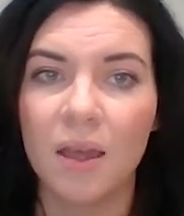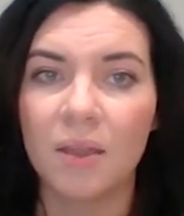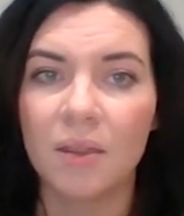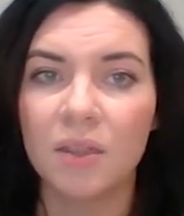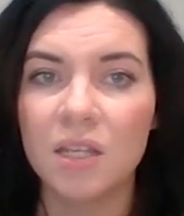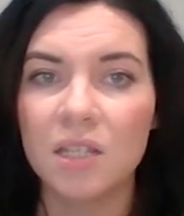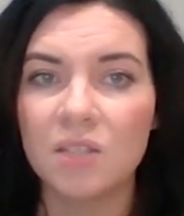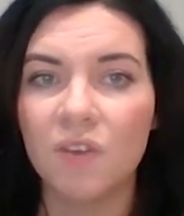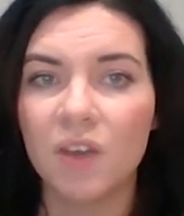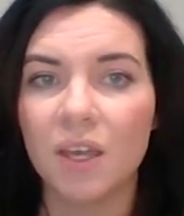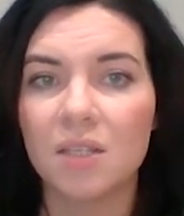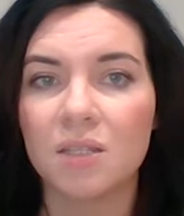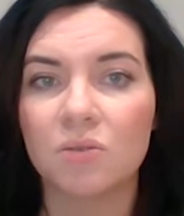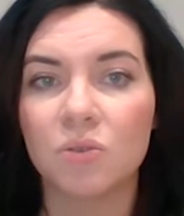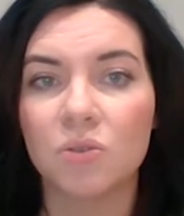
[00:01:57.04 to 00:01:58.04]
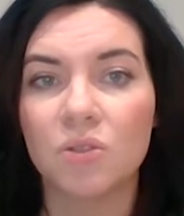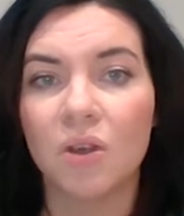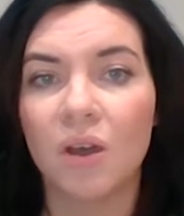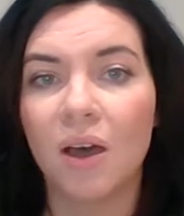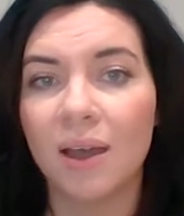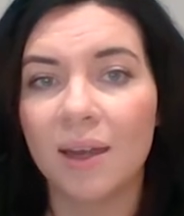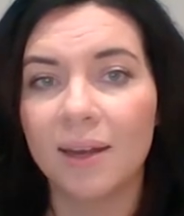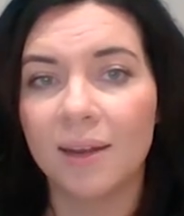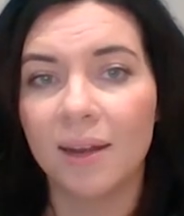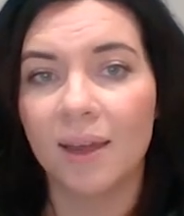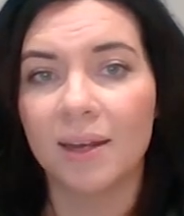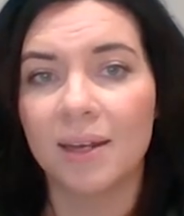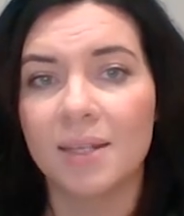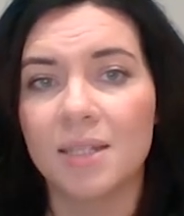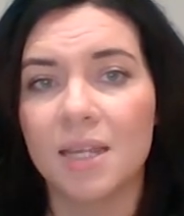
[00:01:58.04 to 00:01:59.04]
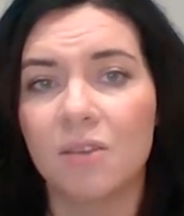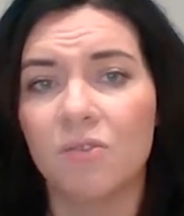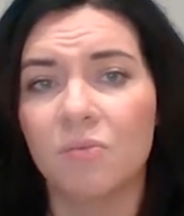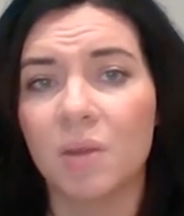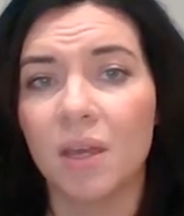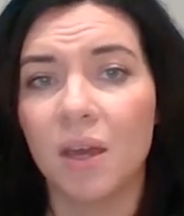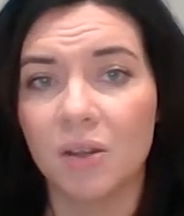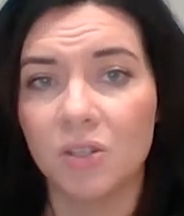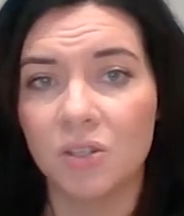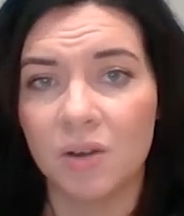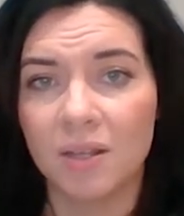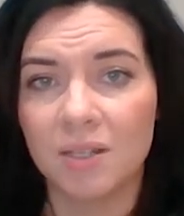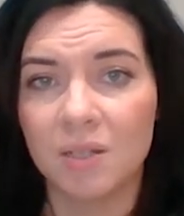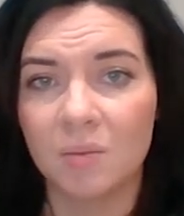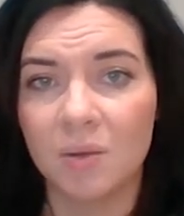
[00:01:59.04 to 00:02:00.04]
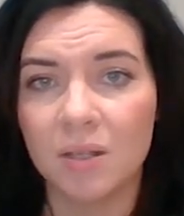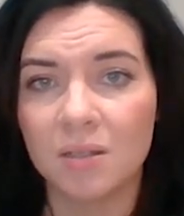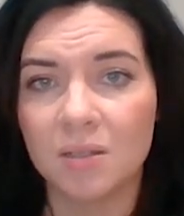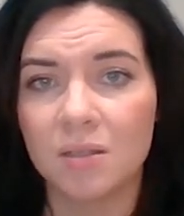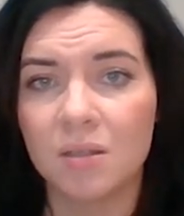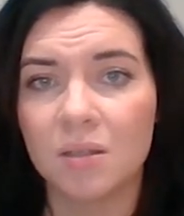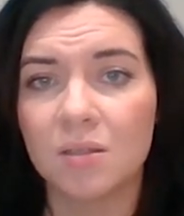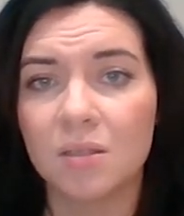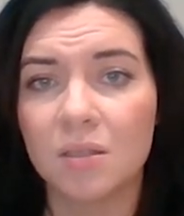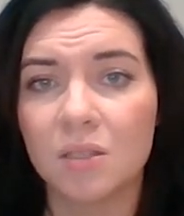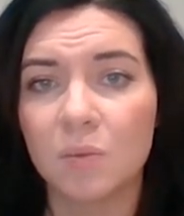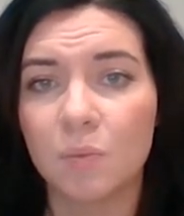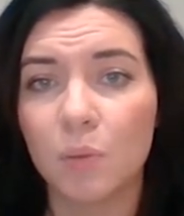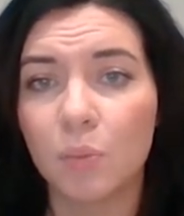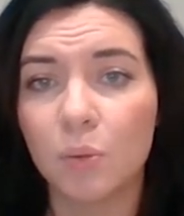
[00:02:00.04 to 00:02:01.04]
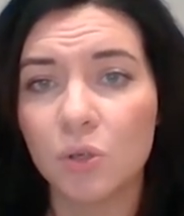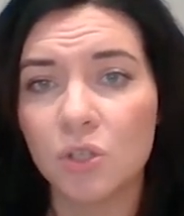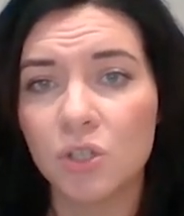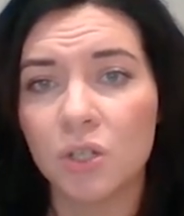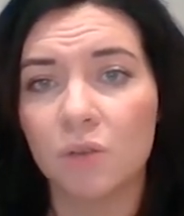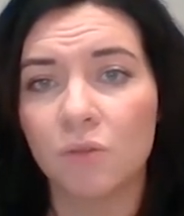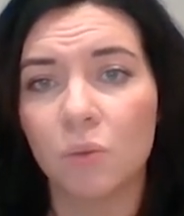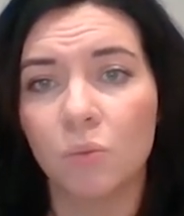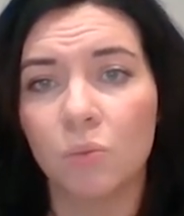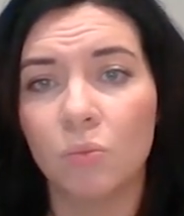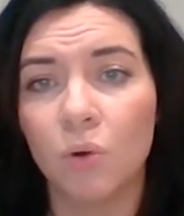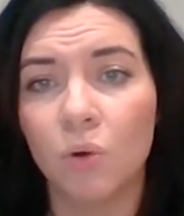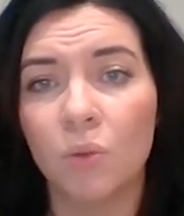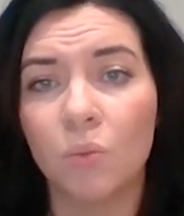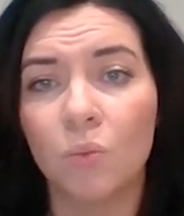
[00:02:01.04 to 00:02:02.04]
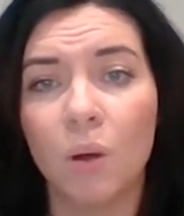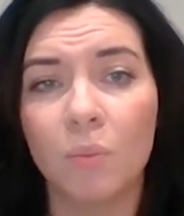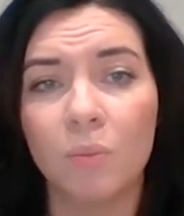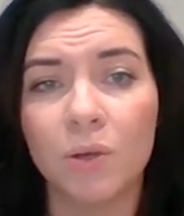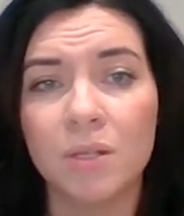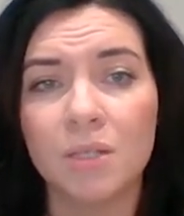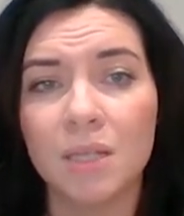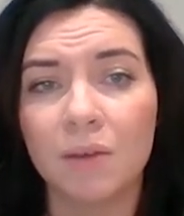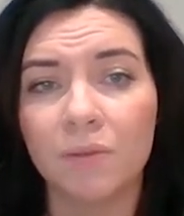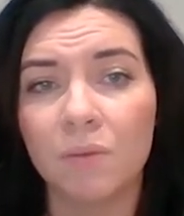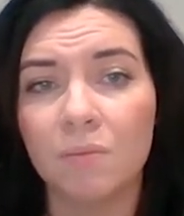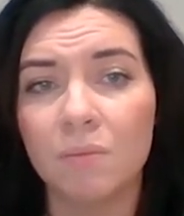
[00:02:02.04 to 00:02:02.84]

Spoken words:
These figures are also highly likely to even be underestimates, since a proportion of the more than 1.7